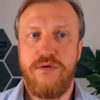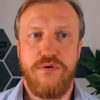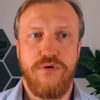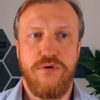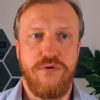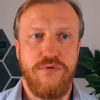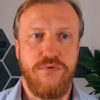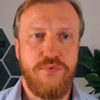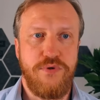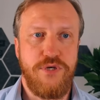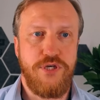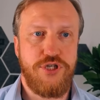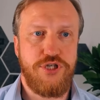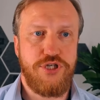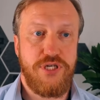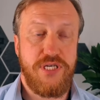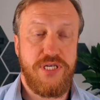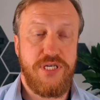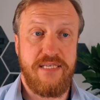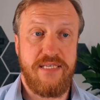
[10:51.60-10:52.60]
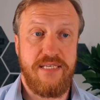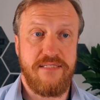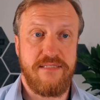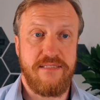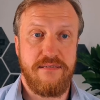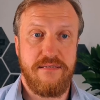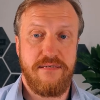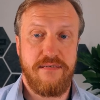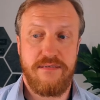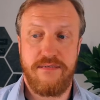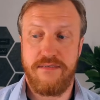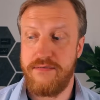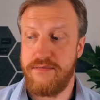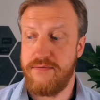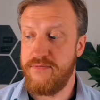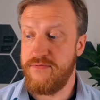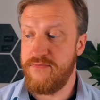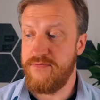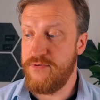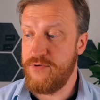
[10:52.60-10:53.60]
which is
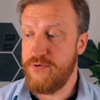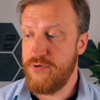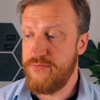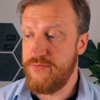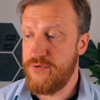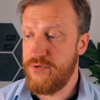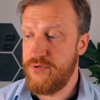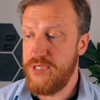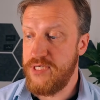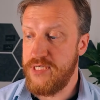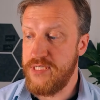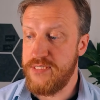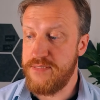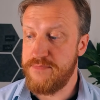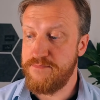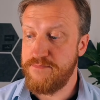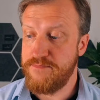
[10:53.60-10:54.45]
very, very nice.